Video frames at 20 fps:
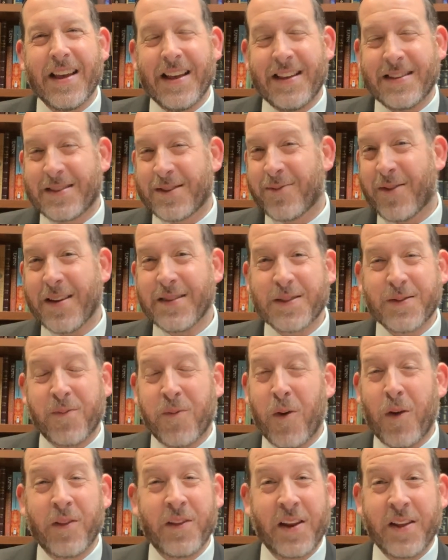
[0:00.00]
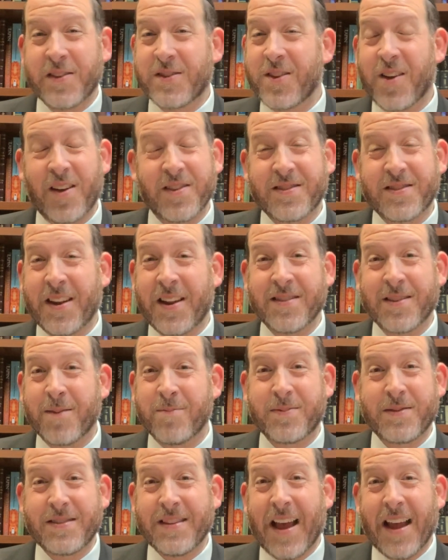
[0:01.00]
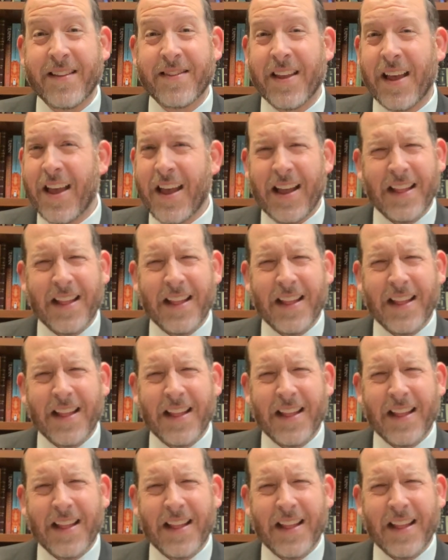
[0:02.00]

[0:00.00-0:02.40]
is crestfallen, his chassid is upset.